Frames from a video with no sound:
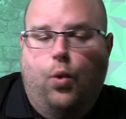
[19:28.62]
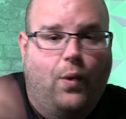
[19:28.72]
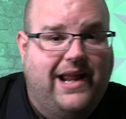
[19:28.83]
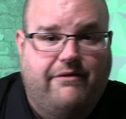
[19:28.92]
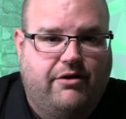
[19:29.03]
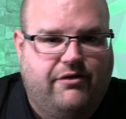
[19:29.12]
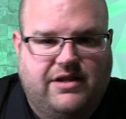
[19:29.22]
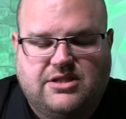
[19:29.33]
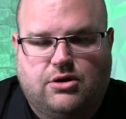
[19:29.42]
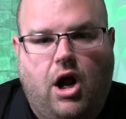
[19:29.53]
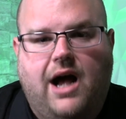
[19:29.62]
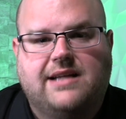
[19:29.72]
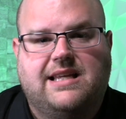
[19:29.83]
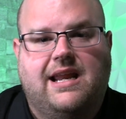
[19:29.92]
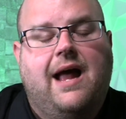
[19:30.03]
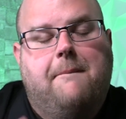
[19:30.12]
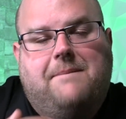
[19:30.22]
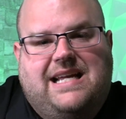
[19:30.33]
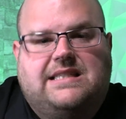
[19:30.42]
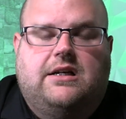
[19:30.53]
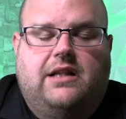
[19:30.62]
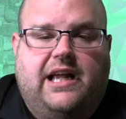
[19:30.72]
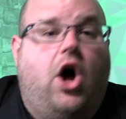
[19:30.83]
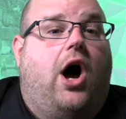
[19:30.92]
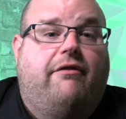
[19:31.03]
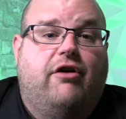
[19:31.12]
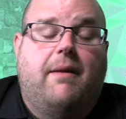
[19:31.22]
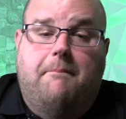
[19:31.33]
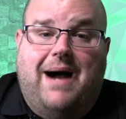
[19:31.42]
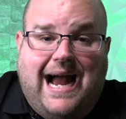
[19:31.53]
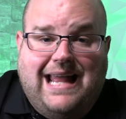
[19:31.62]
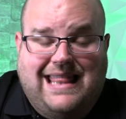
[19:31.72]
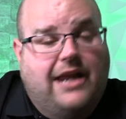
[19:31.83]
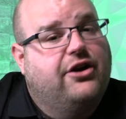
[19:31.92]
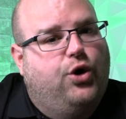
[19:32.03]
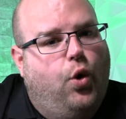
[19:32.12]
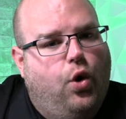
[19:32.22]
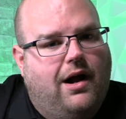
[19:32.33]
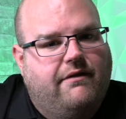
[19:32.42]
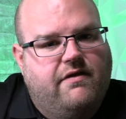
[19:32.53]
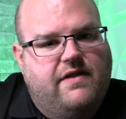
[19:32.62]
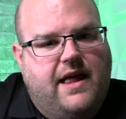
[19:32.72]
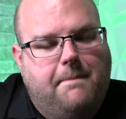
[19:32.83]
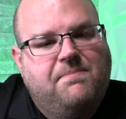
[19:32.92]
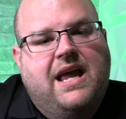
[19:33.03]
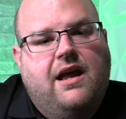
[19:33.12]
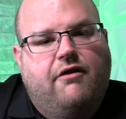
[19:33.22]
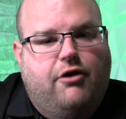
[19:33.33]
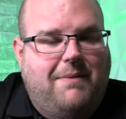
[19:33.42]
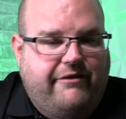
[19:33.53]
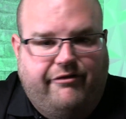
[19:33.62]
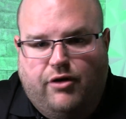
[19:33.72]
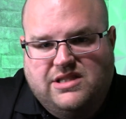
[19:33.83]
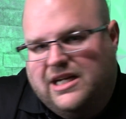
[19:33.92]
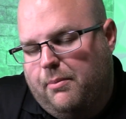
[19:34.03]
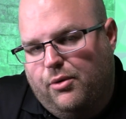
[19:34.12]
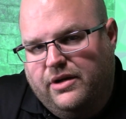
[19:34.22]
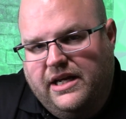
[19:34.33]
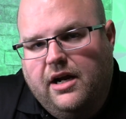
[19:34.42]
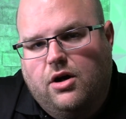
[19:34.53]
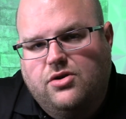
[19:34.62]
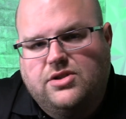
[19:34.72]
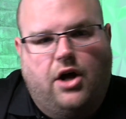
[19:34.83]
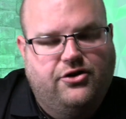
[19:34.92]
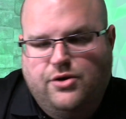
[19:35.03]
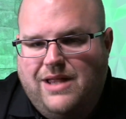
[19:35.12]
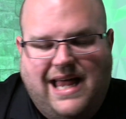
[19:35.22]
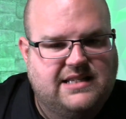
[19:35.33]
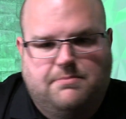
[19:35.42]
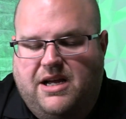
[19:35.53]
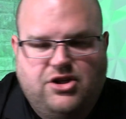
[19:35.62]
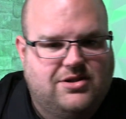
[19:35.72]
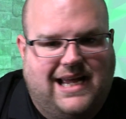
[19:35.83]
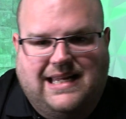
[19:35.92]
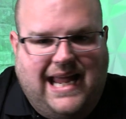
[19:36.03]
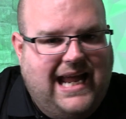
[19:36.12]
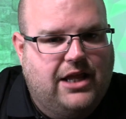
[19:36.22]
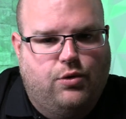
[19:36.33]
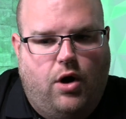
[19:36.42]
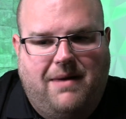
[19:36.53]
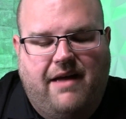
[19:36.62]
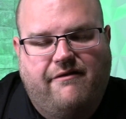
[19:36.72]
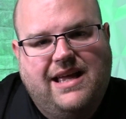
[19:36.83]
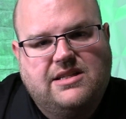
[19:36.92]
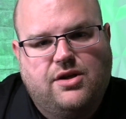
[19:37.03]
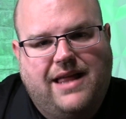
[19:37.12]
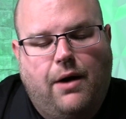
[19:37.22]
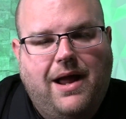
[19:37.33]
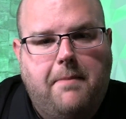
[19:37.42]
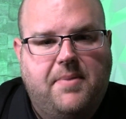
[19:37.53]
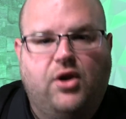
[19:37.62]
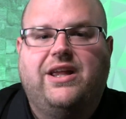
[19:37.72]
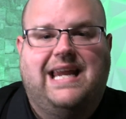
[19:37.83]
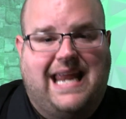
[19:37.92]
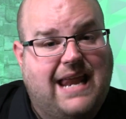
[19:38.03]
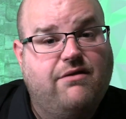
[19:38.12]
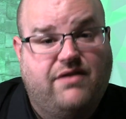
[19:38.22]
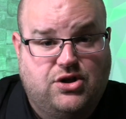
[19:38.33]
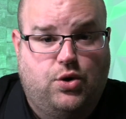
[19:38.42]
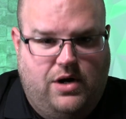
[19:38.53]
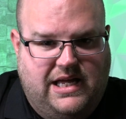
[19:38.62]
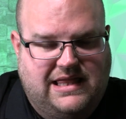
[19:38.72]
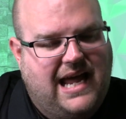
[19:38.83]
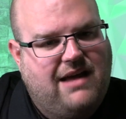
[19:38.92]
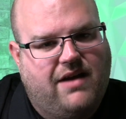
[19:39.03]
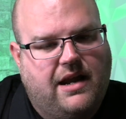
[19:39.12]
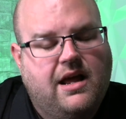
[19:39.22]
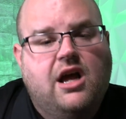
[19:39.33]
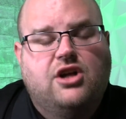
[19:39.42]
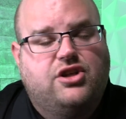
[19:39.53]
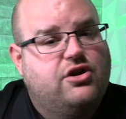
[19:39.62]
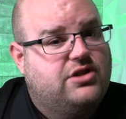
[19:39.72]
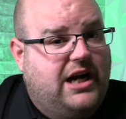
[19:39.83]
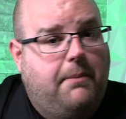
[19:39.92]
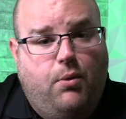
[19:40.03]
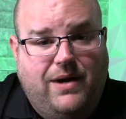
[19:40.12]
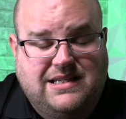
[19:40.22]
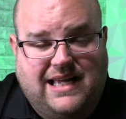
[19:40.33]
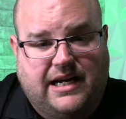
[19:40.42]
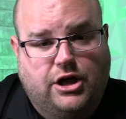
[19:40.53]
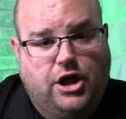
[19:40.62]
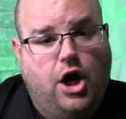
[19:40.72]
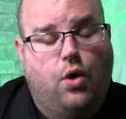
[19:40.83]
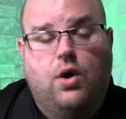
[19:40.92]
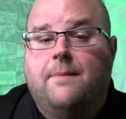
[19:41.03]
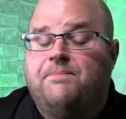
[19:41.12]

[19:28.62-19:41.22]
whatever for this cross. And basically I'll offer to buy that decor off of them for my first couple years. I'll do that as much as I can through all my events. So that way I'm building an inventory at the Haven. So there's a couple ways that could go.